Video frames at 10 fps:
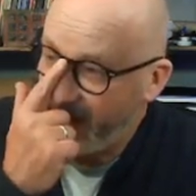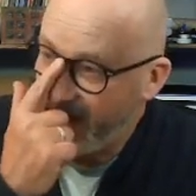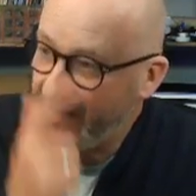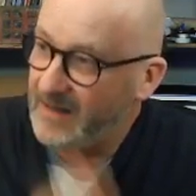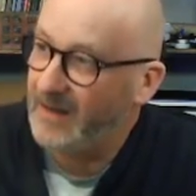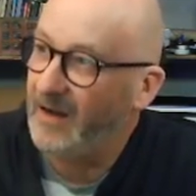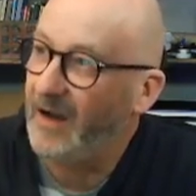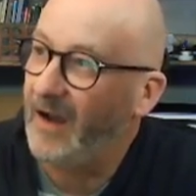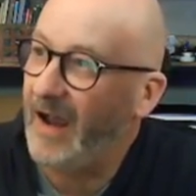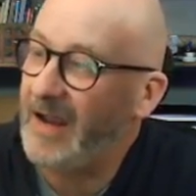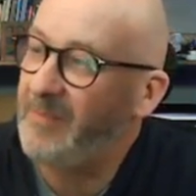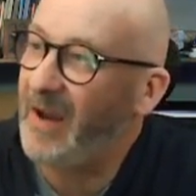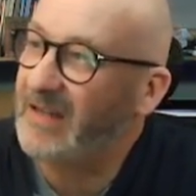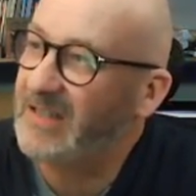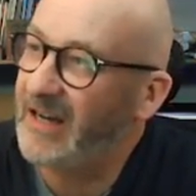the
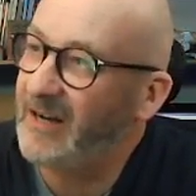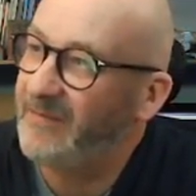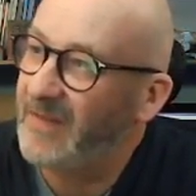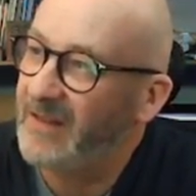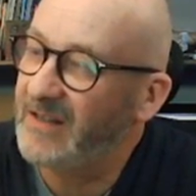apex here,